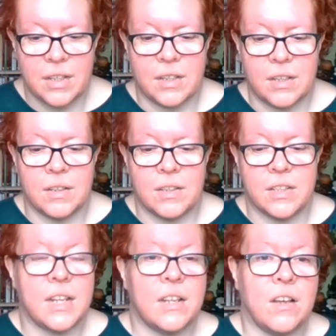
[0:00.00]

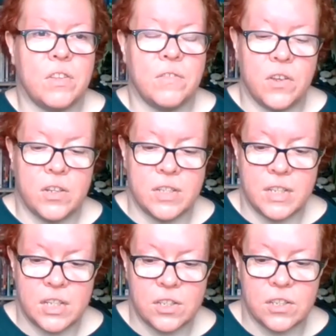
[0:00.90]
The deadline for the first
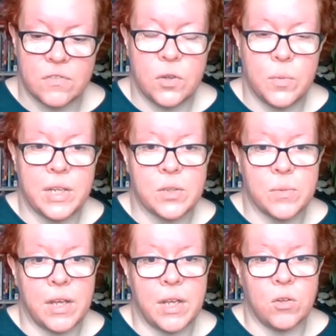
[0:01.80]
edition is a few weeks
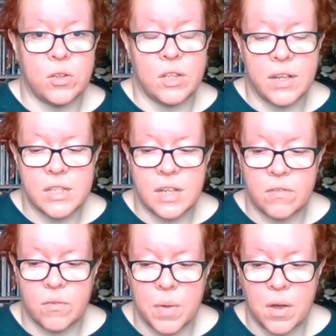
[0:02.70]
away on the
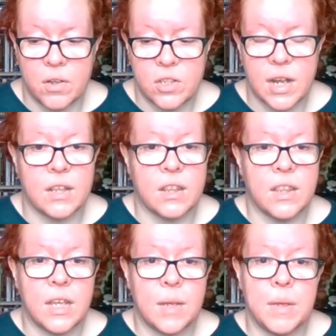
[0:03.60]
19th of March, and the
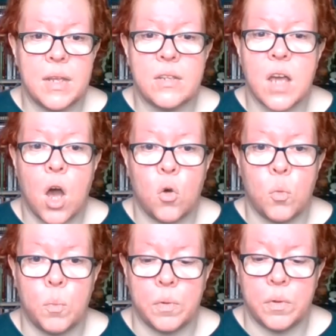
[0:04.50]
theme is
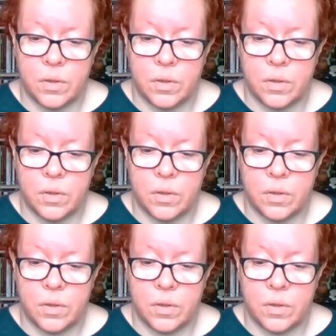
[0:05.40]
home.